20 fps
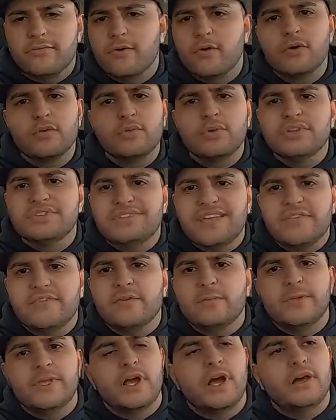Ford will
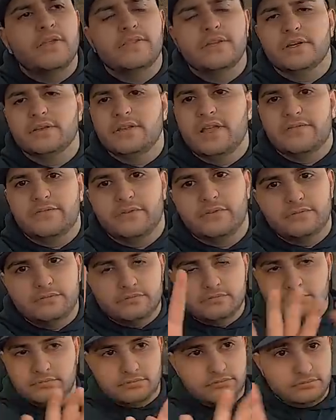never be on their level.
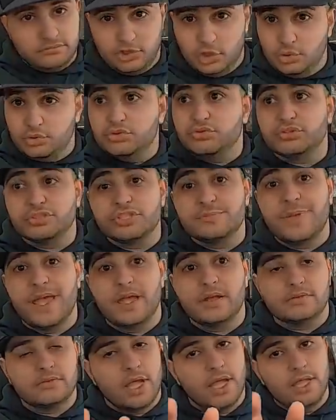No disrespect.